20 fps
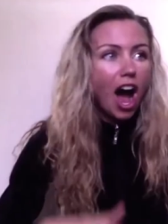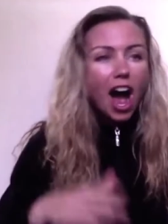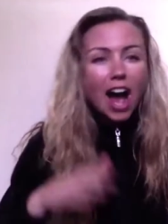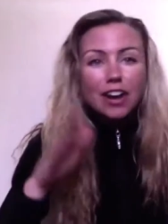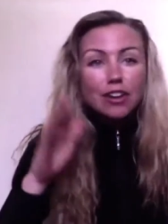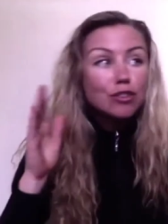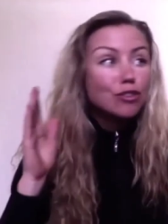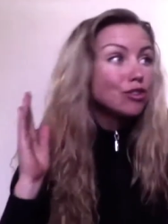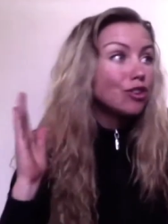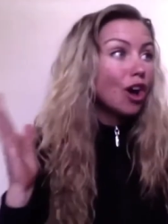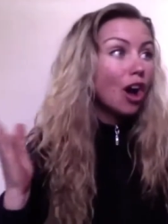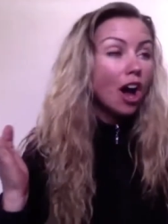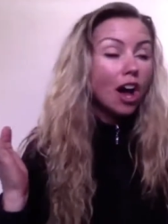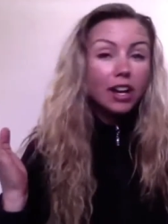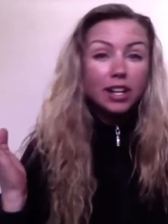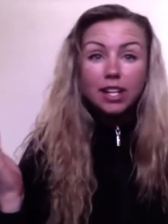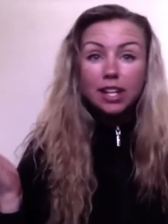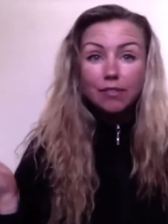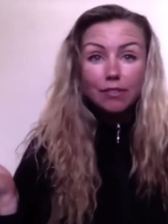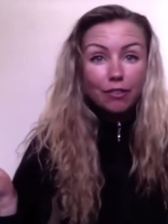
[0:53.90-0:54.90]
I do
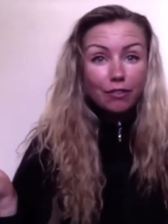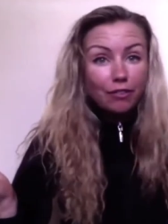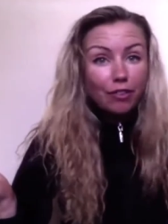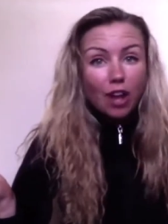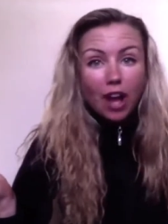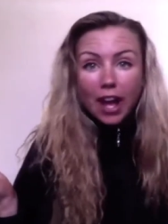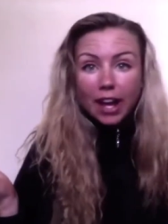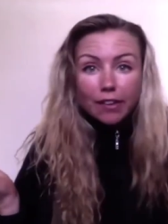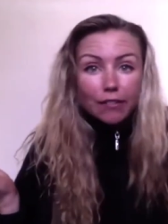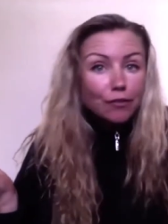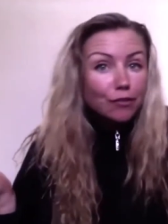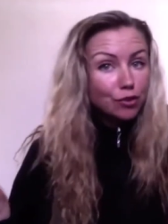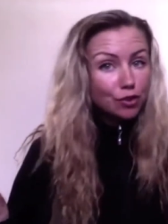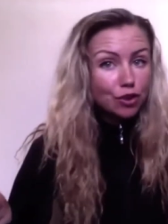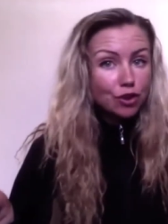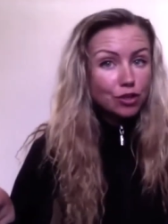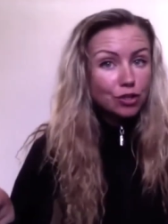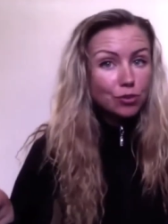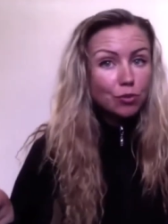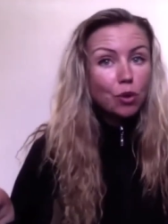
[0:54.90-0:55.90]
not give a flying
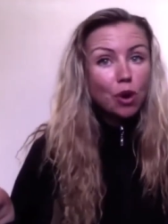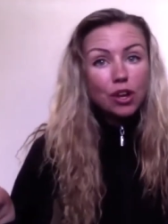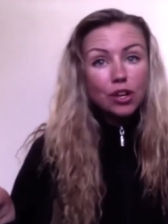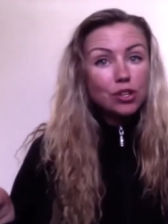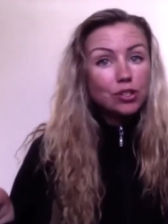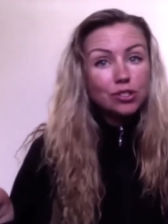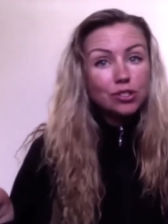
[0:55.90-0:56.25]
fruit what you